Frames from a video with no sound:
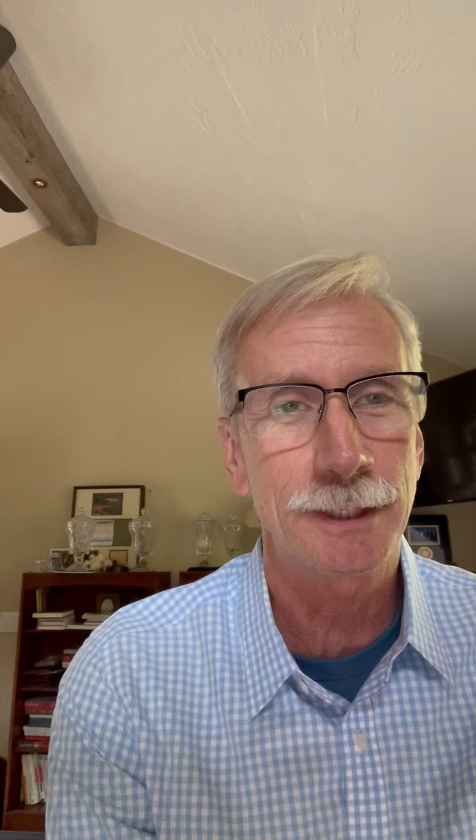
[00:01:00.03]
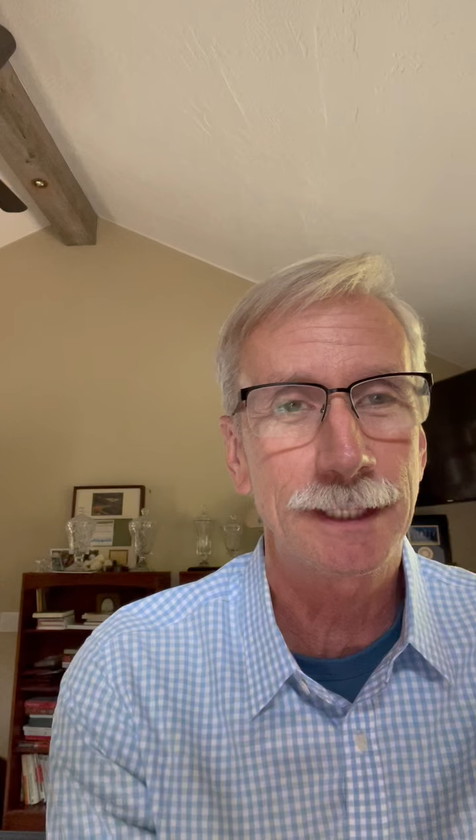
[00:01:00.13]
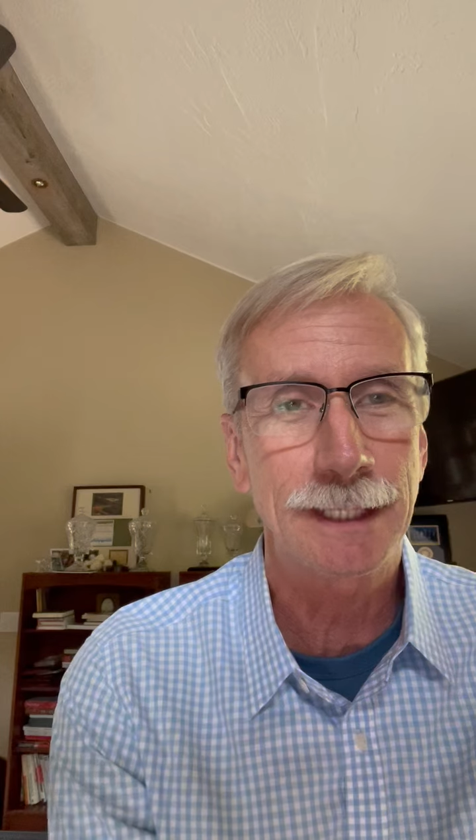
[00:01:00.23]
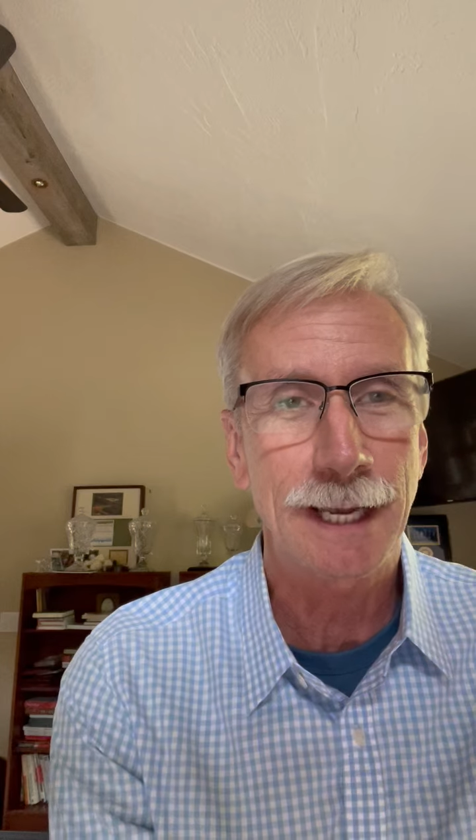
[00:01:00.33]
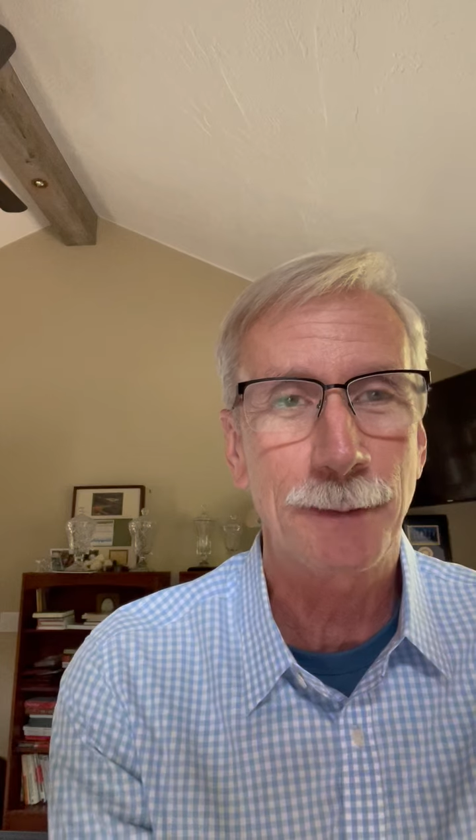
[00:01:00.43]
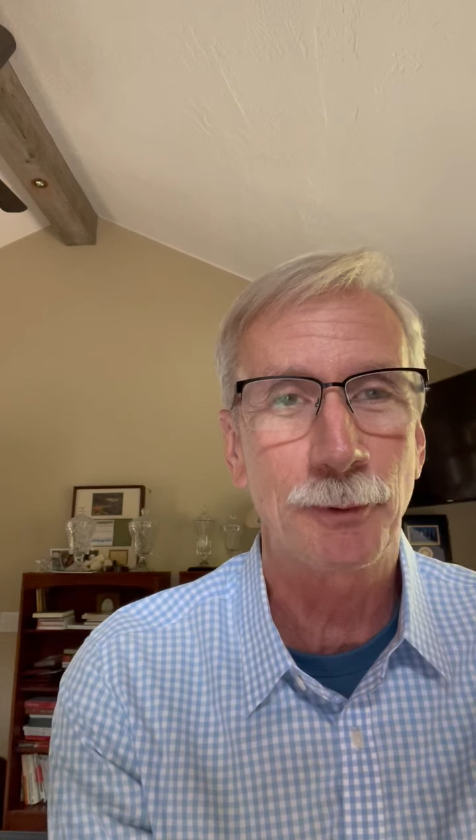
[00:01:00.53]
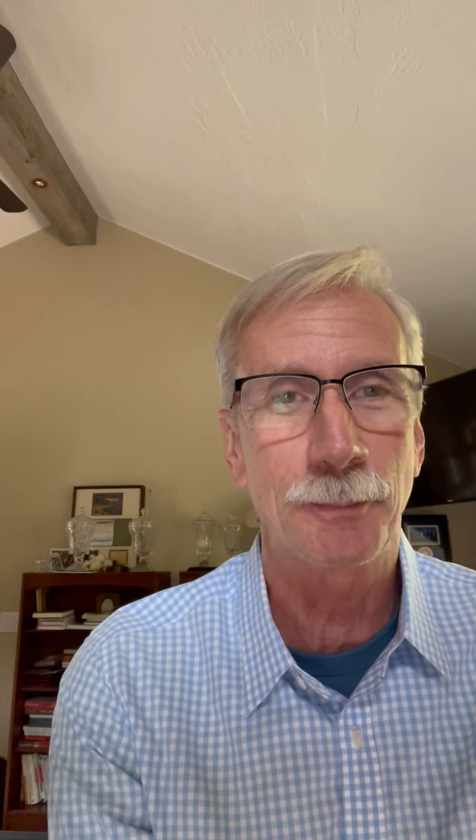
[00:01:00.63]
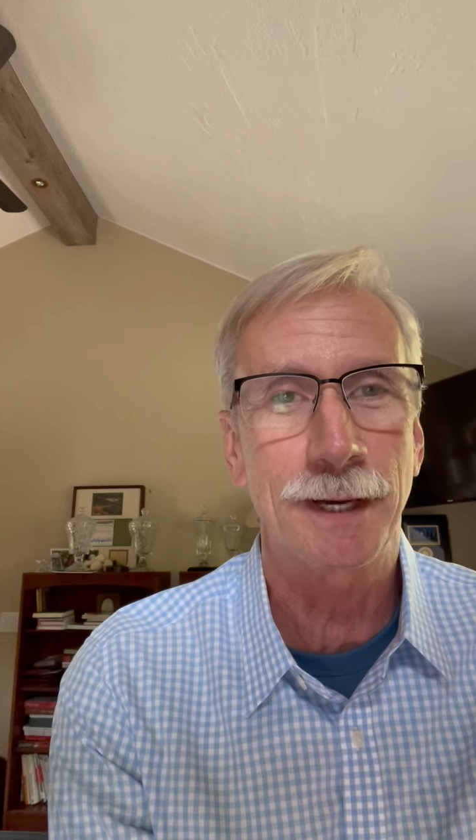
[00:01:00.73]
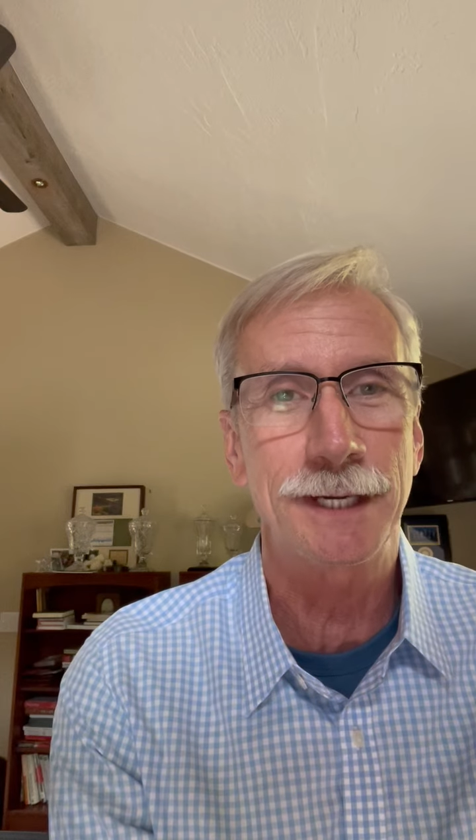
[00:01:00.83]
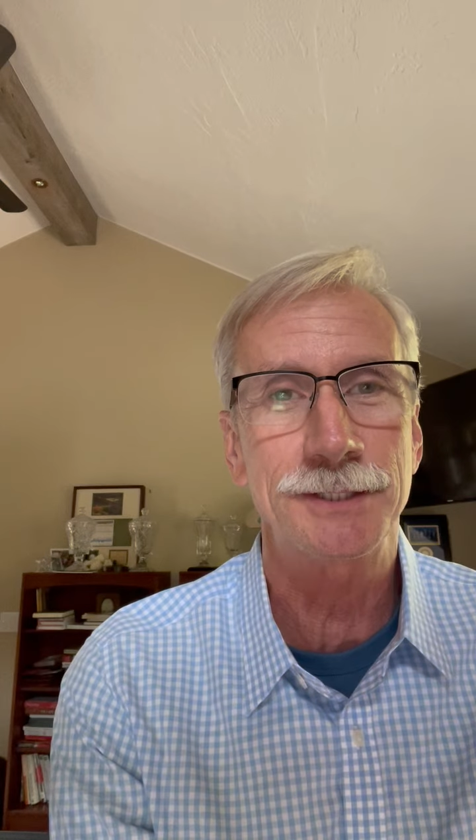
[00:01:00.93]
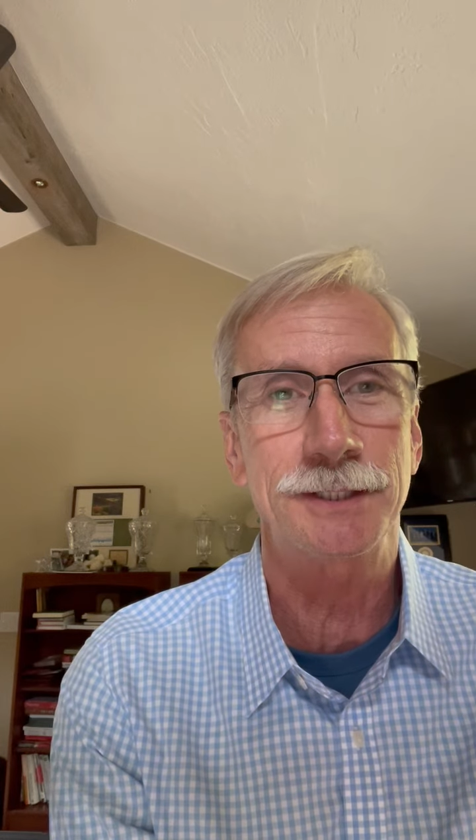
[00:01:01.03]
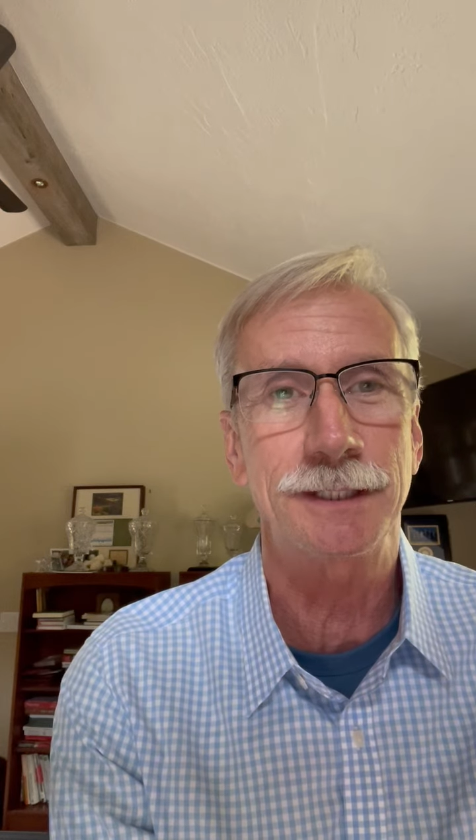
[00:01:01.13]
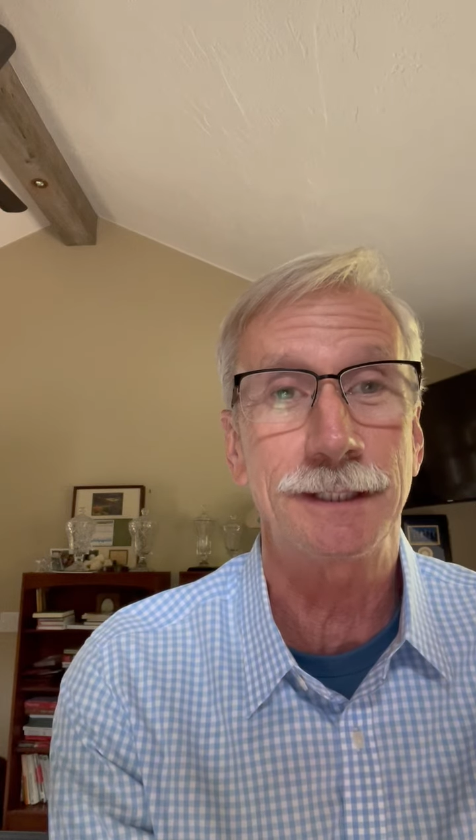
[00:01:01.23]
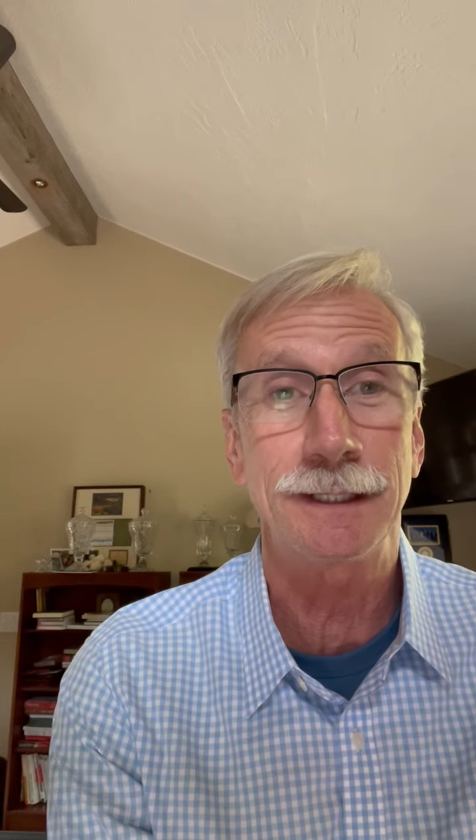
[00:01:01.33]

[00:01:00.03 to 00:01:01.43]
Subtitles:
any apple pies again,